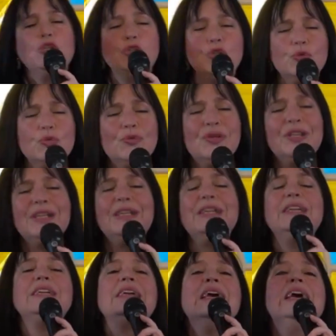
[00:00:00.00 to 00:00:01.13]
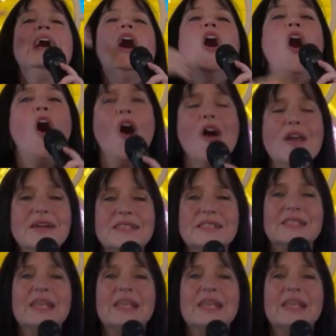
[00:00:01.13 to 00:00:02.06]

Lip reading: unity, heart.